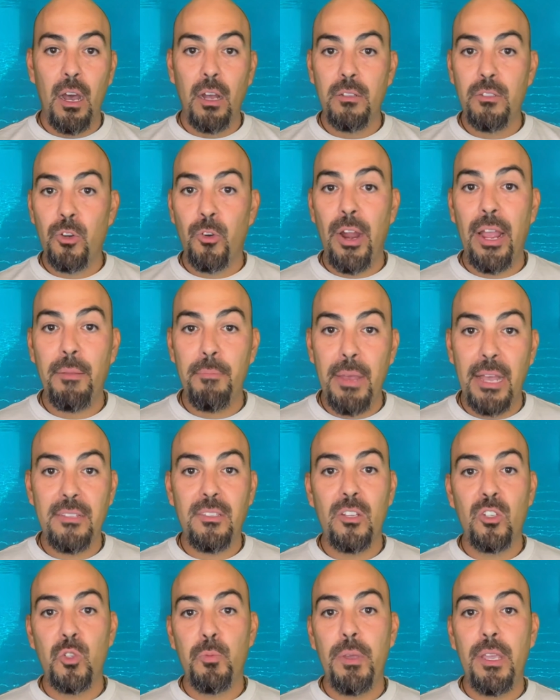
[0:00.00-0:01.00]
direct
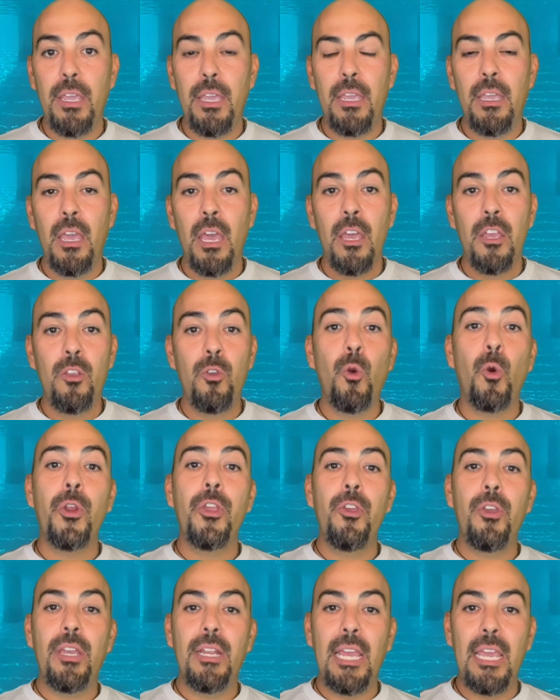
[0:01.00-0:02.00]
message me, or
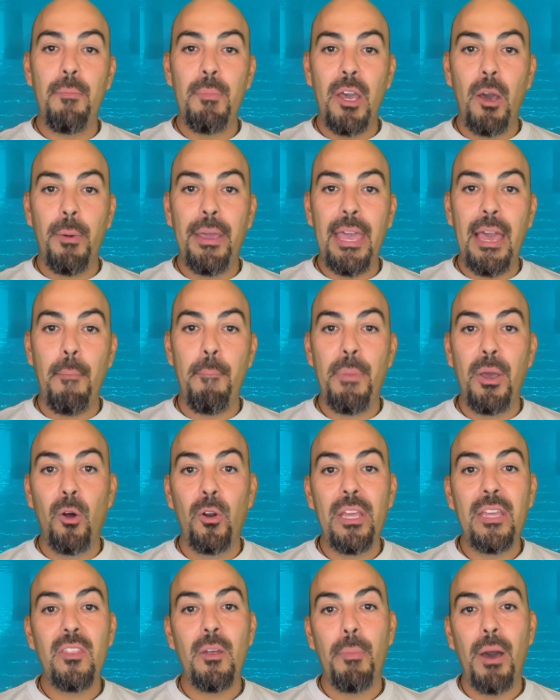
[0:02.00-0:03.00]
you can email me at
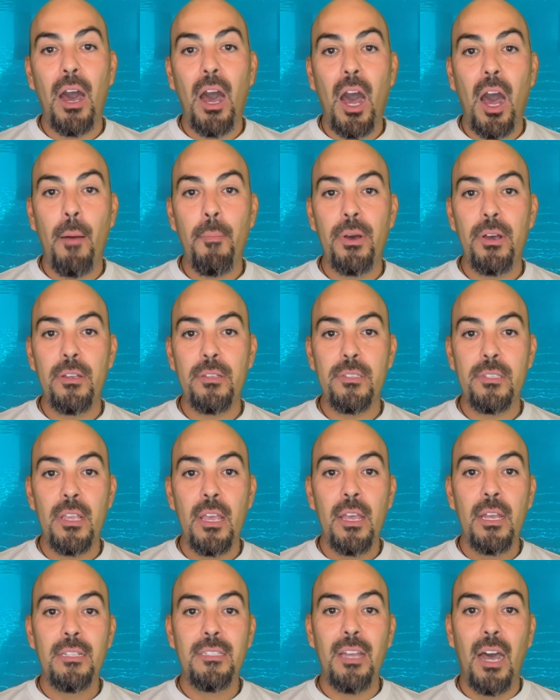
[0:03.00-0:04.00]

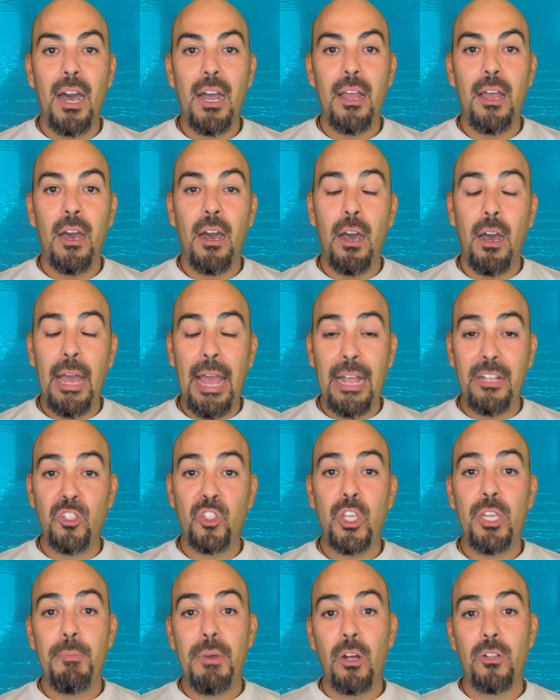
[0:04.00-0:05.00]

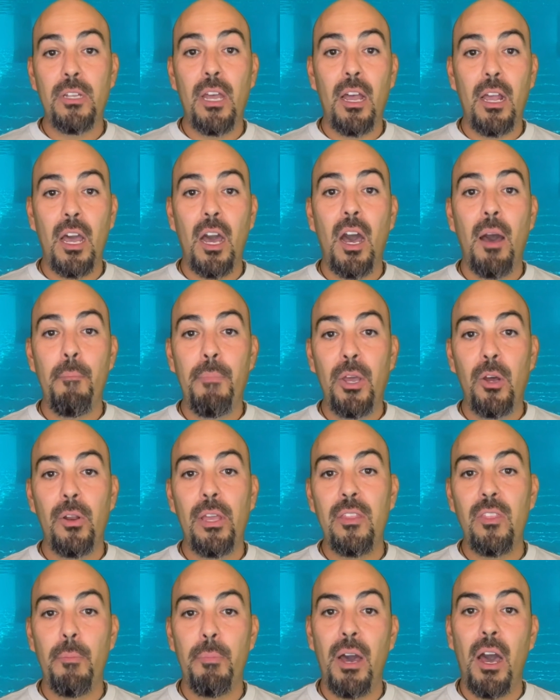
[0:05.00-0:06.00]
buildingthebahamas@gmail.com,
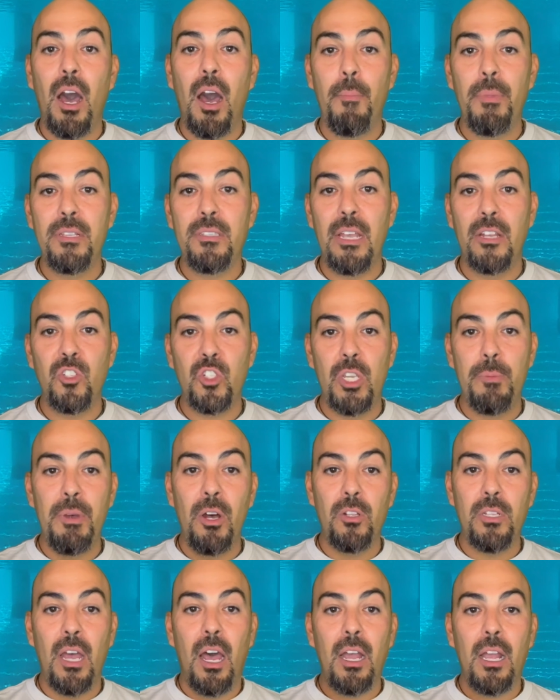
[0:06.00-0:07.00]

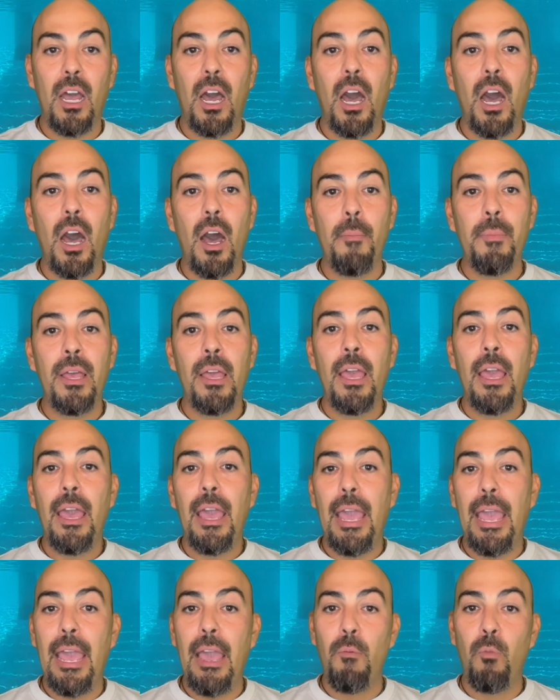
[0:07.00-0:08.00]
buildingthebahamas@gmail.com,
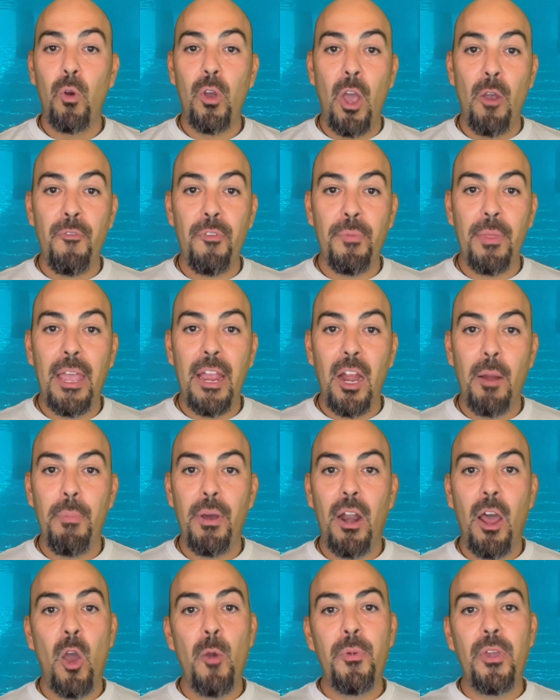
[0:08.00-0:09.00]
and we'll go from there.
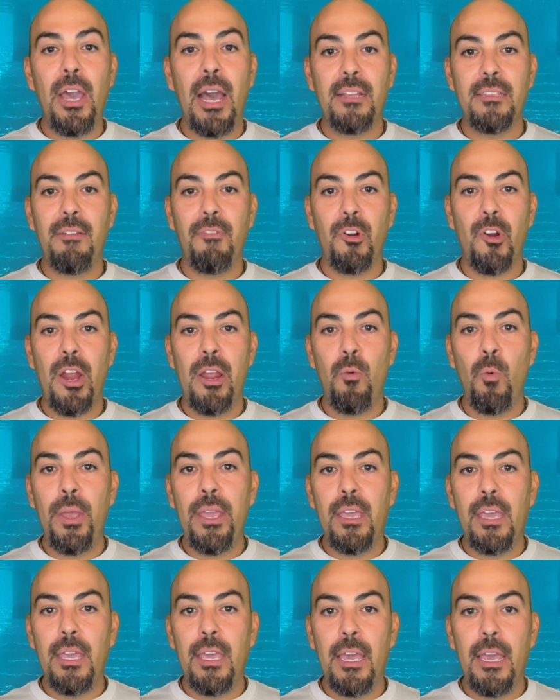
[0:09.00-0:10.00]
But I hope you guys have a great
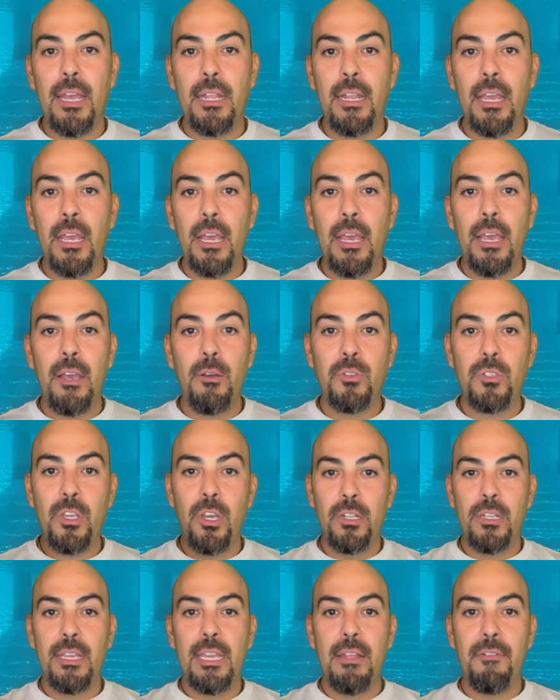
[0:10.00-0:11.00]
weekend. It was
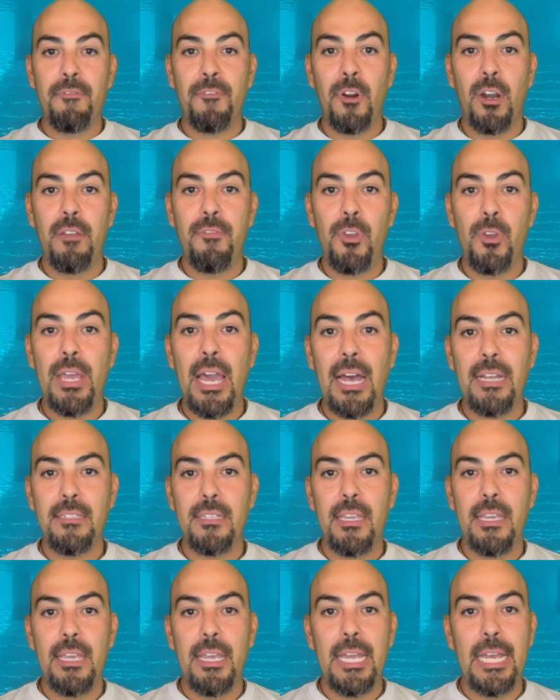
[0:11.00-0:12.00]
good to get in front of you
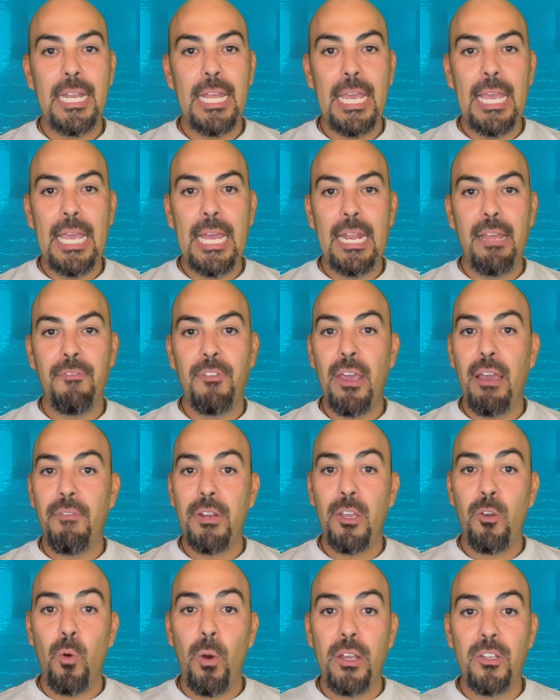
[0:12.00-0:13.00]
guys again, and if you have
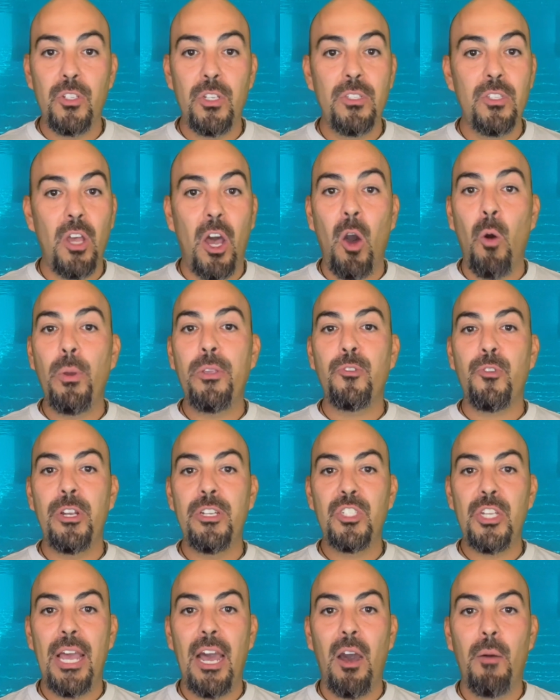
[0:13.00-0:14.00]
any questions, always
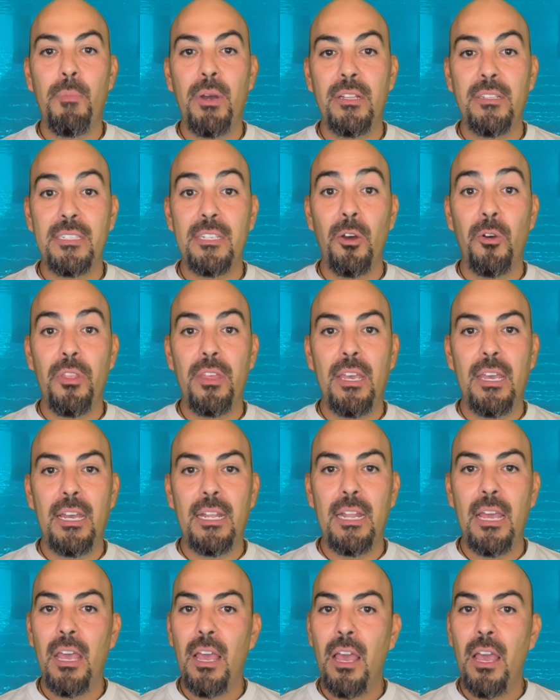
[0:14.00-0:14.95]
reach out. But until then,